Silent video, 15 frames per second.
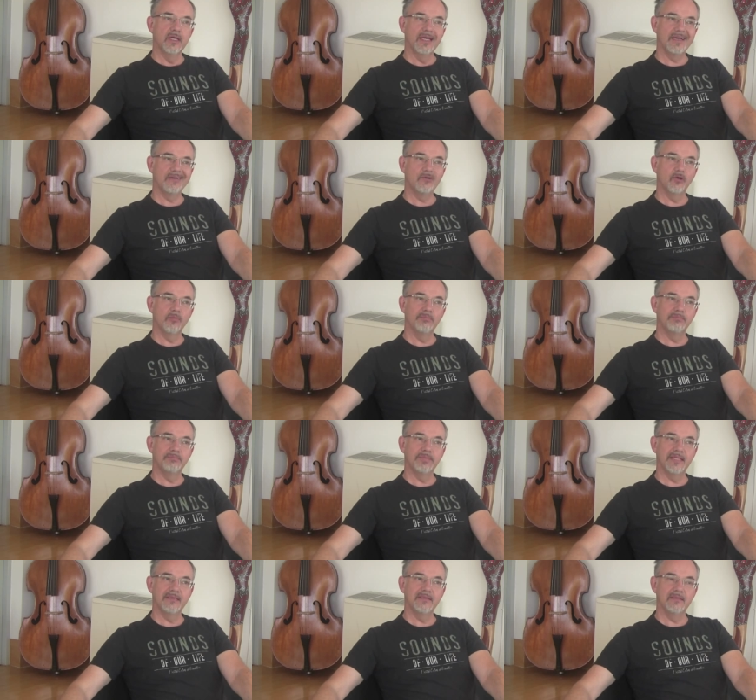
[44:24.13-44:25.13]

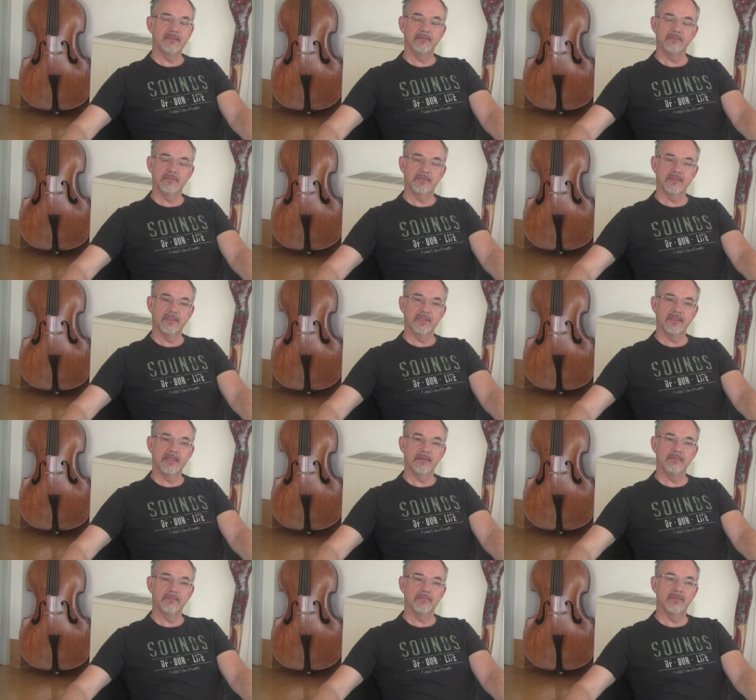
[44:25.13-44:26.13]
accompany
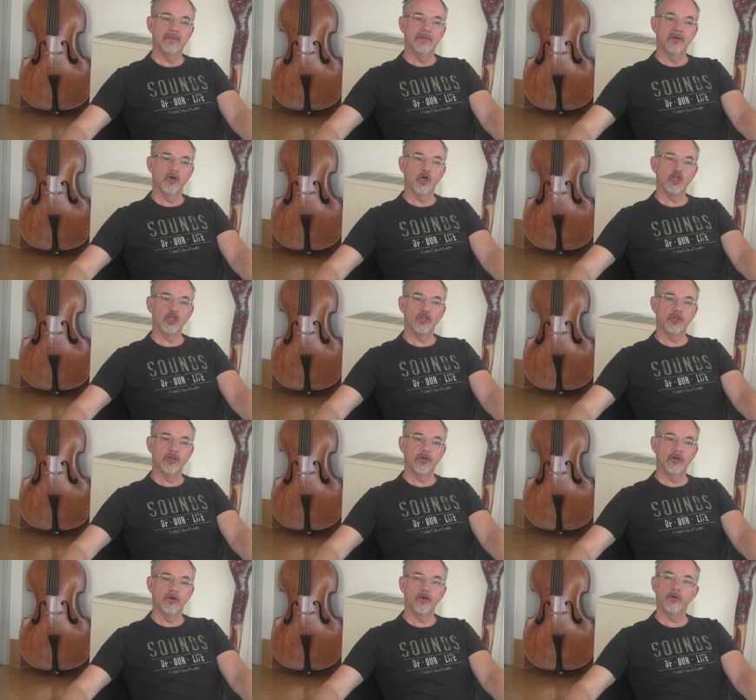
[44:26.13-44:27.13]
them on
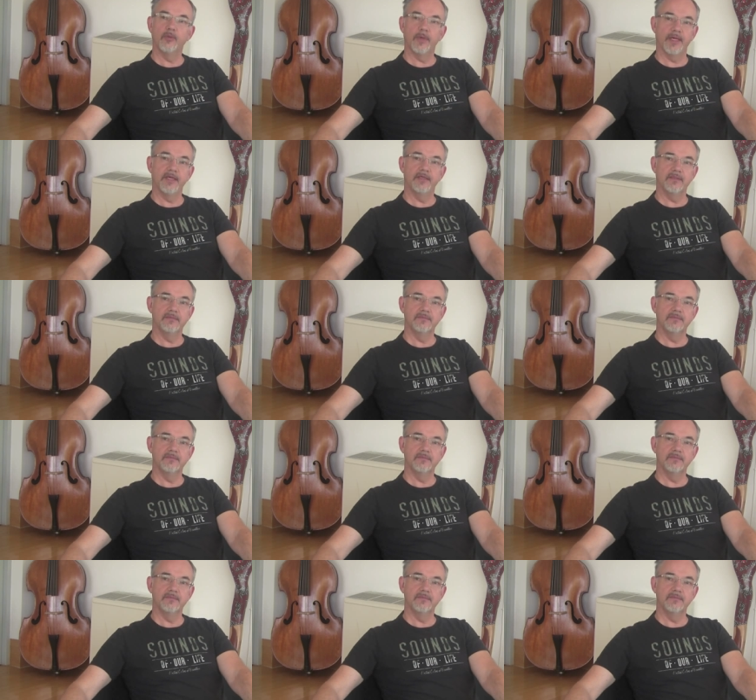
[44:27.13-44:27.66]
her way